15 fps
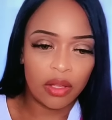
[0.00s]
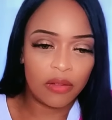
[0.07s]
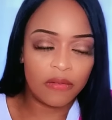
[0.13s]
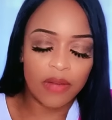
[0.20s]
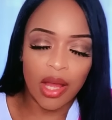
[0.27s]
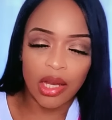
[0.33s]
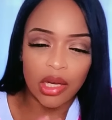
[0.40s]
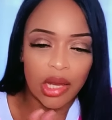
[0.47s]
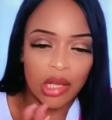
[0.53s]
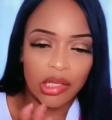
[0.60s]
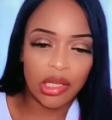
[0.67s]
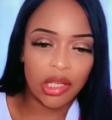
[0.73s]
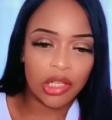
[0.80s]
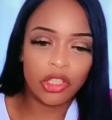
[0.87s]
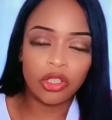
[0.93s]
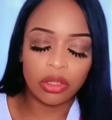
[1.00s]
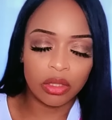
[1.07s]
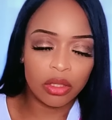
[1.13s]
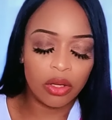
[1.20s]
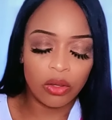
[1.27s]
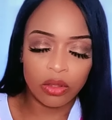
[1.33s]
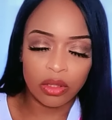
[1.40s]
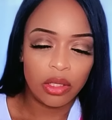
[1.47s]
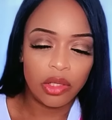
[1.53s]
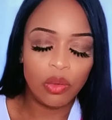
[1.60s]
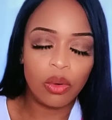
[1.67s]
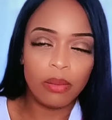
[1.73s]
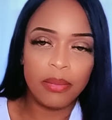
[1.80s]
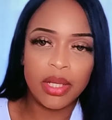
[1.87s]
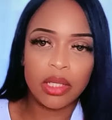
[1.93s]
I can't sugarcoat it. You
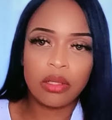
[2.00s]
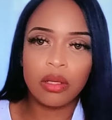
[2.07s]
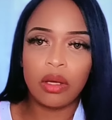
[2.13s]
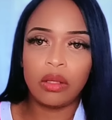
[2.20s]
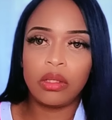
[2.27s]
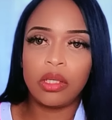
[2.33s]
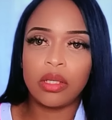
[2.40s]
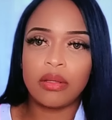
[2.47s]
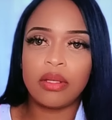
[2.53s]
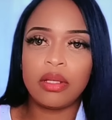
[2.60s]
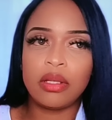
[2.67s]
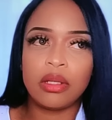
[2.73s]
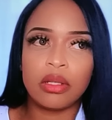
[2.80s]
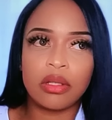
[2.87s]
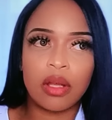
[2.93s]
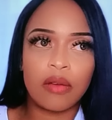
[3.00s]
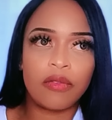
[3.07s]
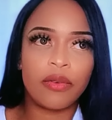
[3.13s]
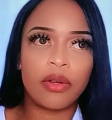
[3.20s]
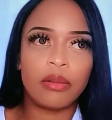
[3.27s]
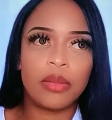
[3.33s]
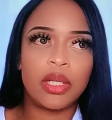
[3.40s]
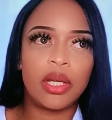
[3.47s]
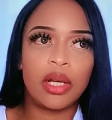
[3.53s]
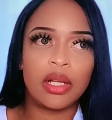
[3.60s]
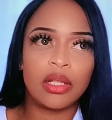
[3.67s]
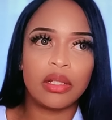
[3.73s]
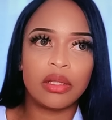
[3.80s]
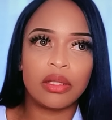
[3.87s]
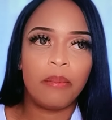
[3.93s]
were meant to go to a season of suffering
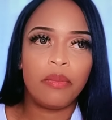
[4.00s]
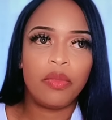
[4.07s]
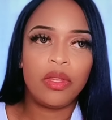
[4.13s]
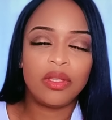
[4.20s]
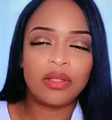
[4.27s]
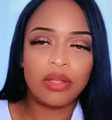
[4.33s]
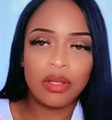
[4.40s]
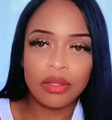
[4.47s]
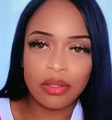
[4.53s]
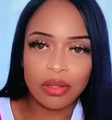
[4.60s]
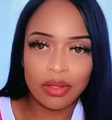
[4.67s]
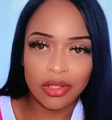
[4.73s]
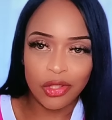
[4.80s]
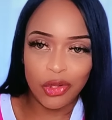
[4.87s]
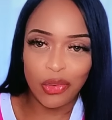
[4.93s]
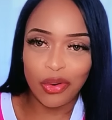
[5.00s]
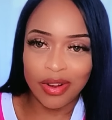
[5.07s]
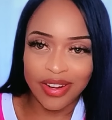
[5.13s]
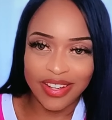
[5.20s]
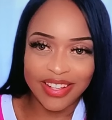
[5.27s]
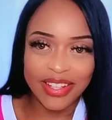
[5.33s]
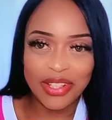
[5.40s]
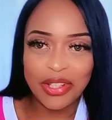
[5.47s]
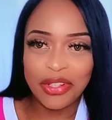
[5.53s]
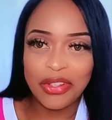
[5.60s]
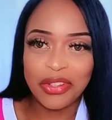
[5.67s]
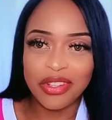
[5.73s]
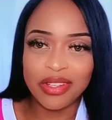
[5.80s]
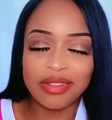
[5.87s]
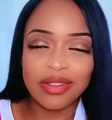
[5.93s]
because the season that you are in,
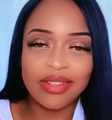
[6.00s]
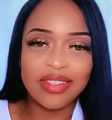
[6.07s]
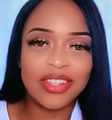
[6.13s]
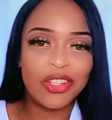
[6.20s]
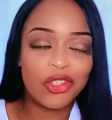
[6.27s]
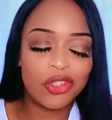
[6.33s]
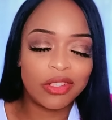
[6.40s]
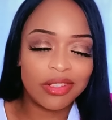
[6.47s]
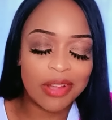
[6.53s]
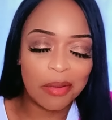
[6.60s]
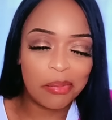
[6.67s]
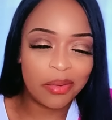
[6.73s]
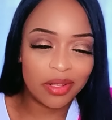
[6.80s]
the season that you're stepping